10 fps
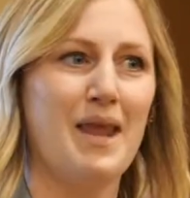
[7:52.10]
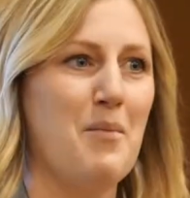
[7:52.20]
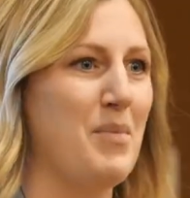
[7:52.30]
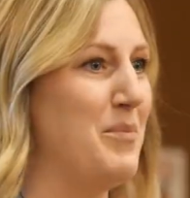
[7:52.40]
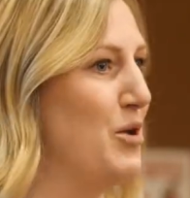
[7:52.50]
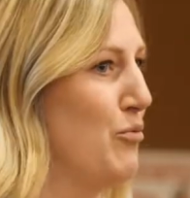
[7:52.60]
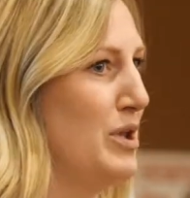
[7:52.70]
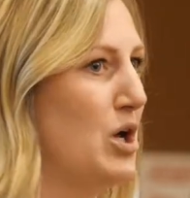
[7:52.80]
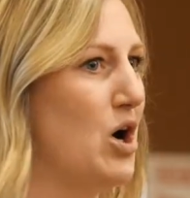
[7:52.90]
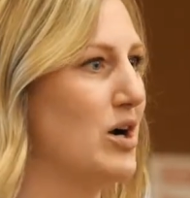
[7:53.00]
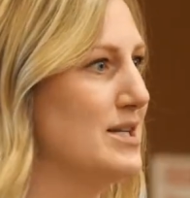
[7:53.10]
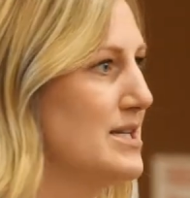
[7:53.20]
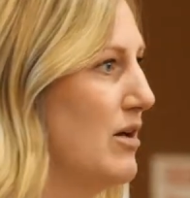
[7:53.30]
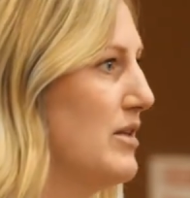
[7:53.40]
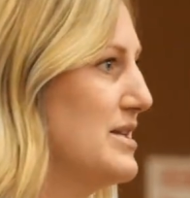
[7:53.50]
may be really hard to
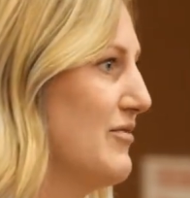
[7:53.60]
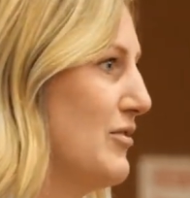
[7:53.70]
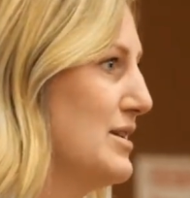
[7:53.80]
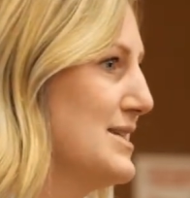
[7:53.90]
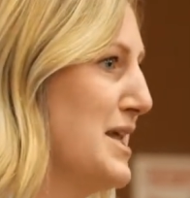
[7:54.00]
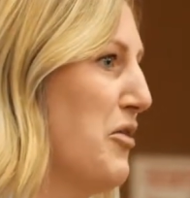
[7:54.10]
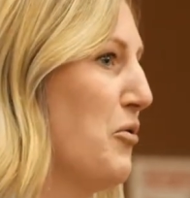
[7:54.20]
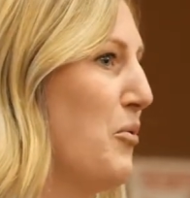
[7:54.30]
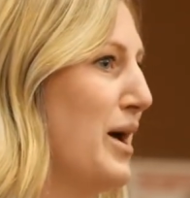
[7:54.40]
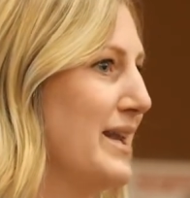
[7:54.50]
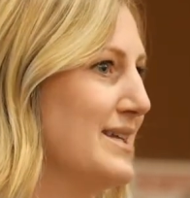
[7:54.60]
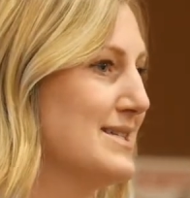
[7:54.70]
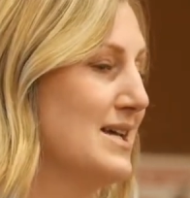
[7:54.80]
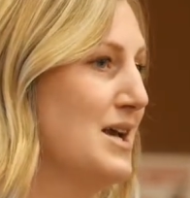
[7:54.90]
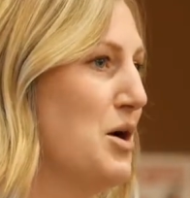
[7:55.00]
tell the difference. The other one is
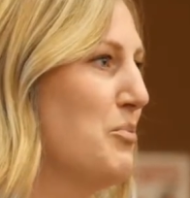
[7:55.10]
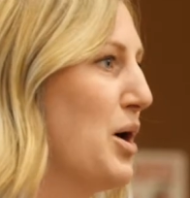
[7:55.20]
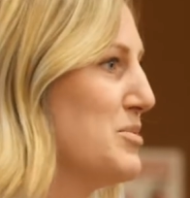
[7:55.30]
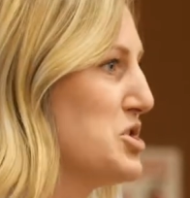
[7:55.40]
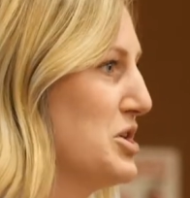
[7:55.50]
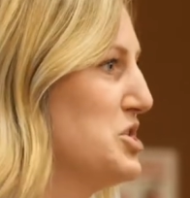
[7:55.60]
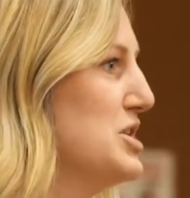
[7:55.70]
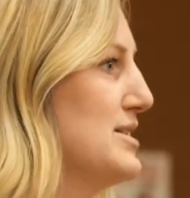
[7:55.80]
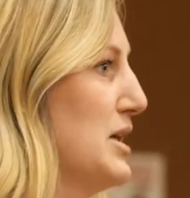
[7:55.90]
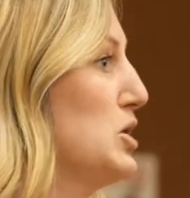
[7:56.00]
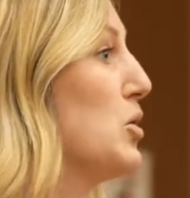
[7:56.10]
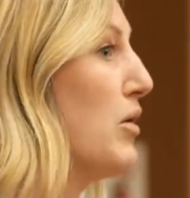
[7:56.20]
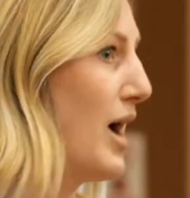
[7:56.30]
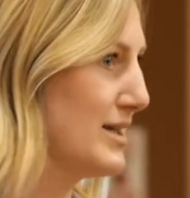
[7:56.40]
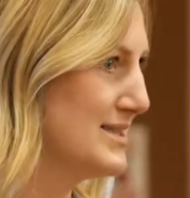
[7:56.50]
Parmesan cheese and
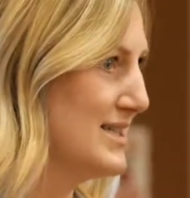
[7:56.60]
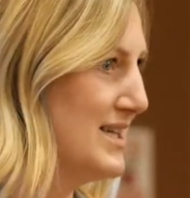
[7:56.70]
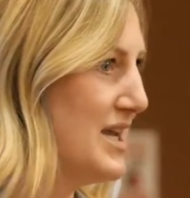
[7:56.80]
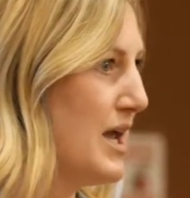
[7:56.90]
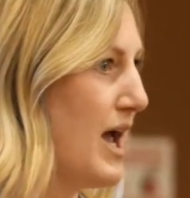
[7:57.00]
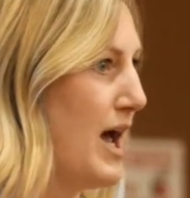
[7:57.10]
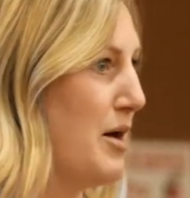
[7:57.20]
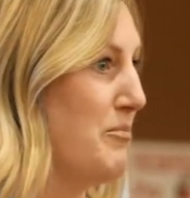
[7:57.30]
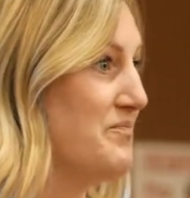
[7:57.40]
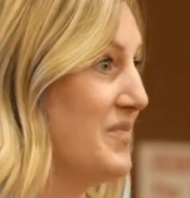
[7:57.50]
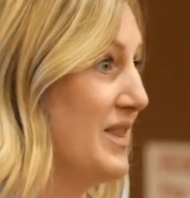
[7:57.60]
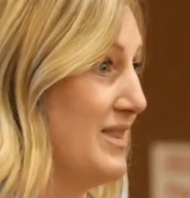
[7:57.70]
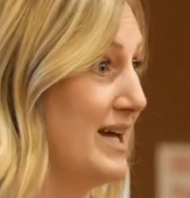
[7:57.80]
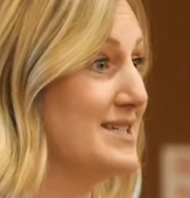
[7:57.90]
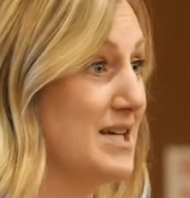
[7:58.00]
Clorox.
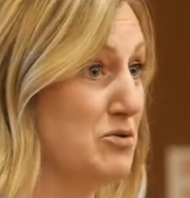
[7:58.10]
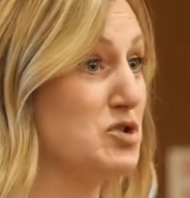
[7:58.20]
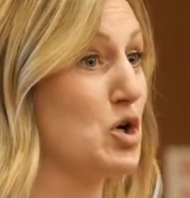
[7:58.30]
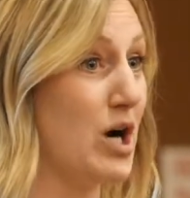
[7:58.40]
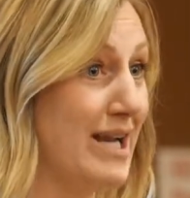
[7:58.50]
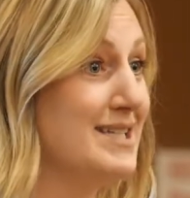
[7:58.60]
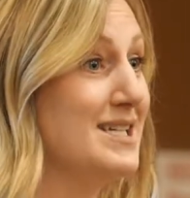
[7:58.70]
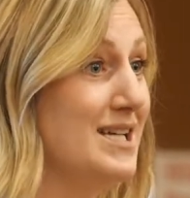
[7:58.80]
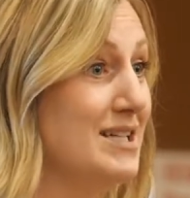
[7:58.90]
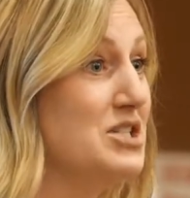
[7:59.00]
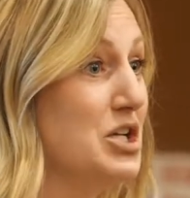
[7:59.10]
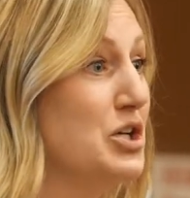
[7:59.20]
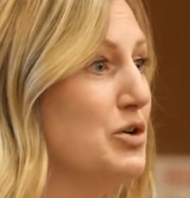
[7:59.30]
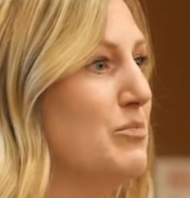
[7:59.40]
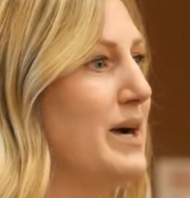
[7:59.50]
That sounds crazy to
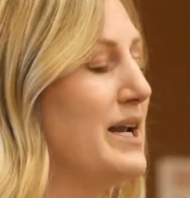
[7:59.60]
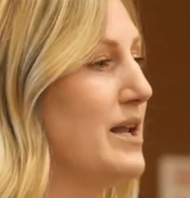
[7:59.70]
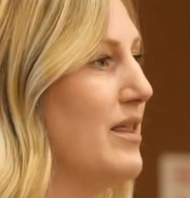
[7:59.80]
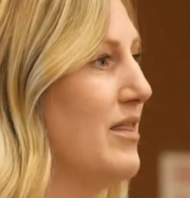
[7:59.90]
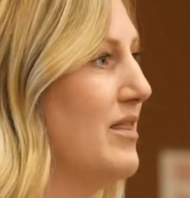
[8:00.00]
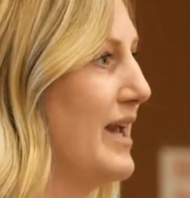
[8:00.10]
you, but the